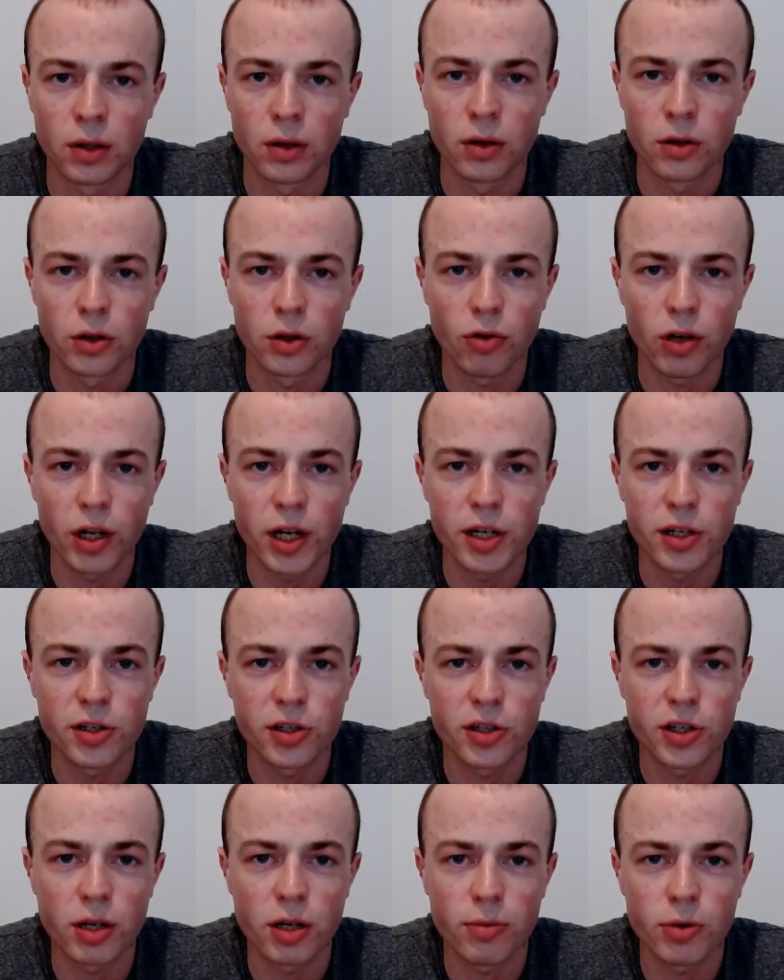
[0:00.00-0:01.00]
The
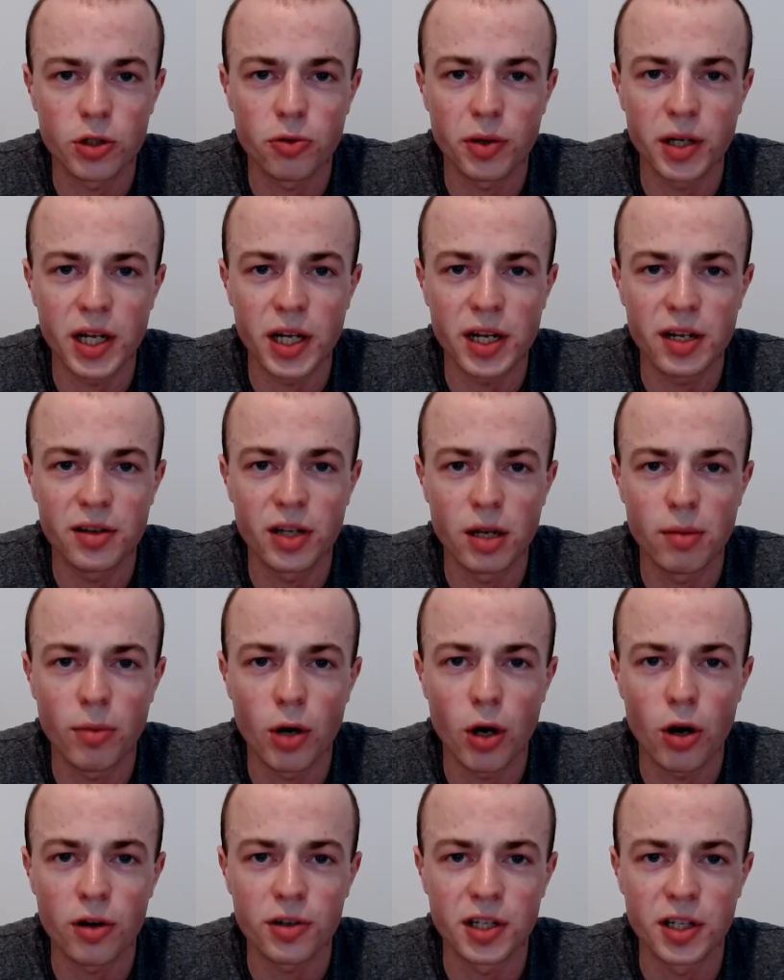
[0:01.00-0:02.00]
relationship between Ethan and
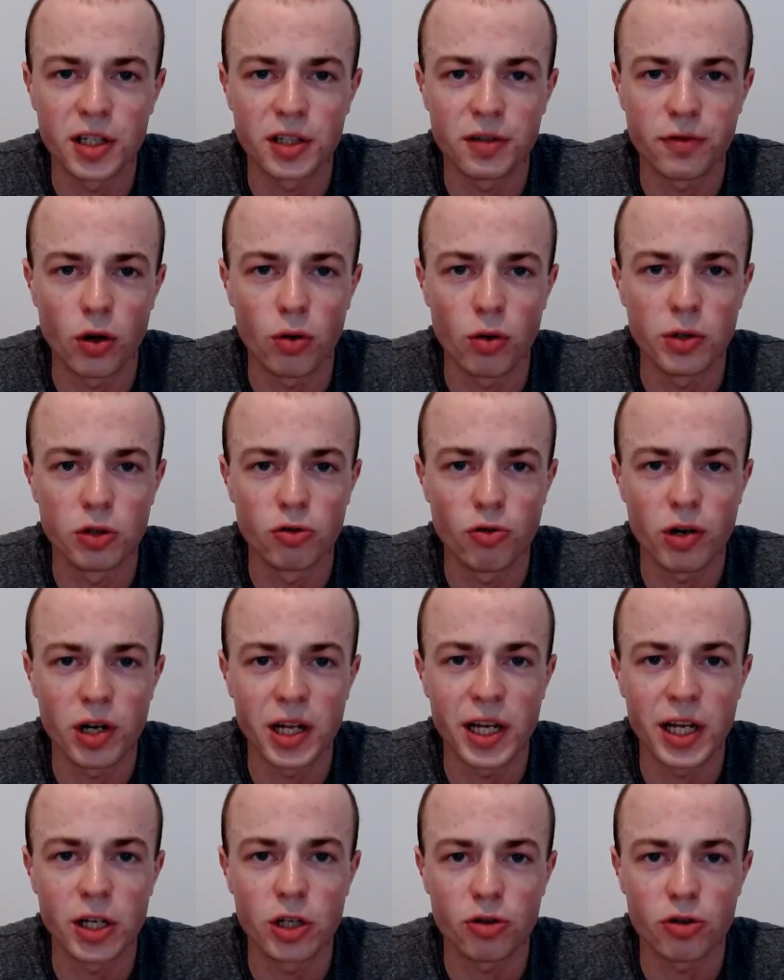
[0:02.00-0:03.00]
Martin in this film is really
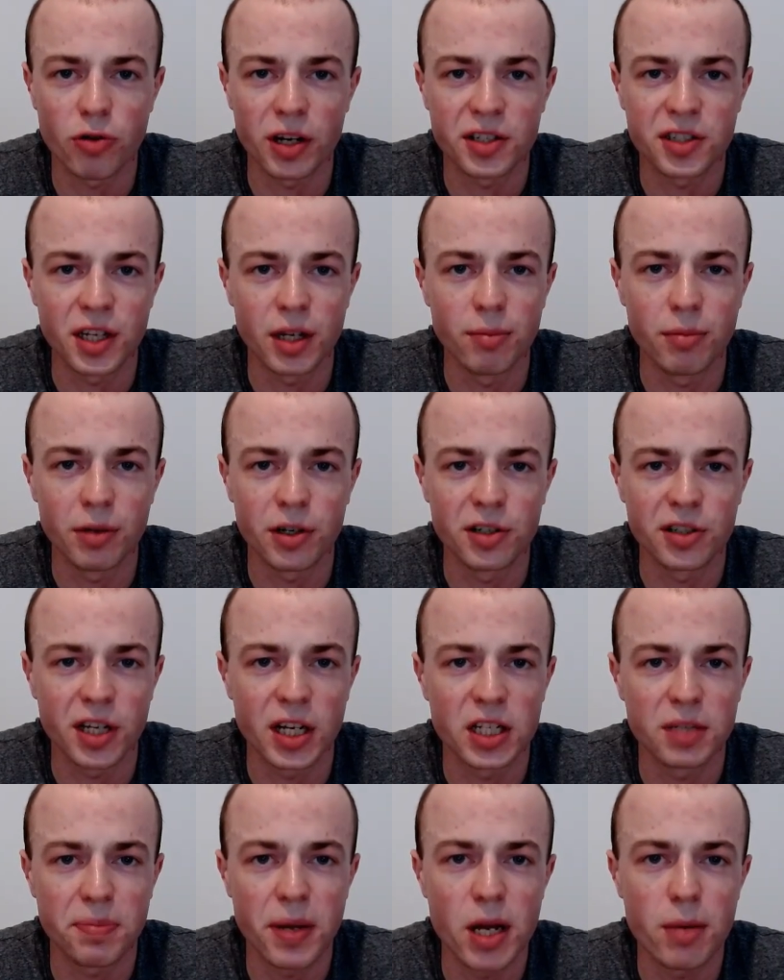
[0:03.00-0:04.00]
interesting because they
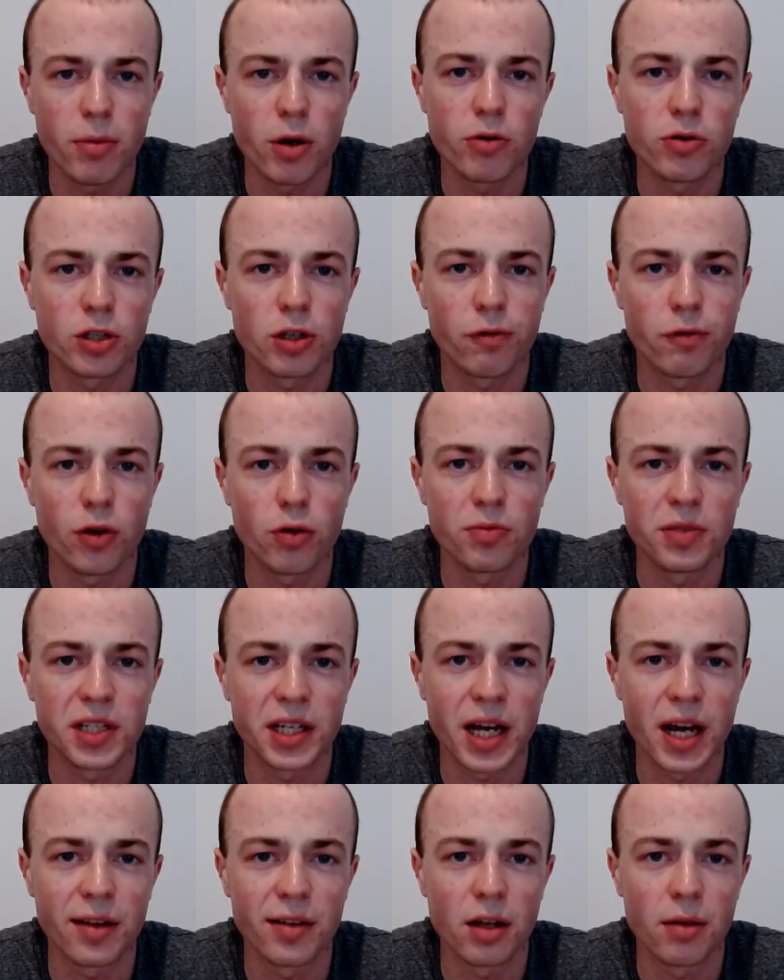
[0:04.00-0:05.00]
spend most of the film
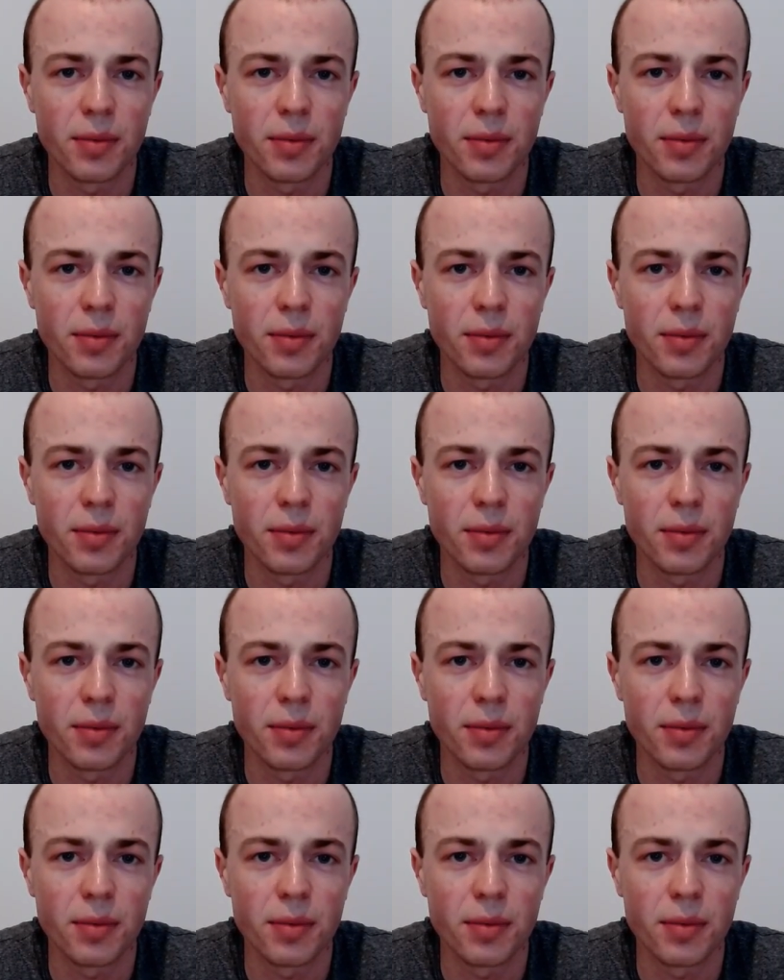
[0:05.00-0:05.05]
together,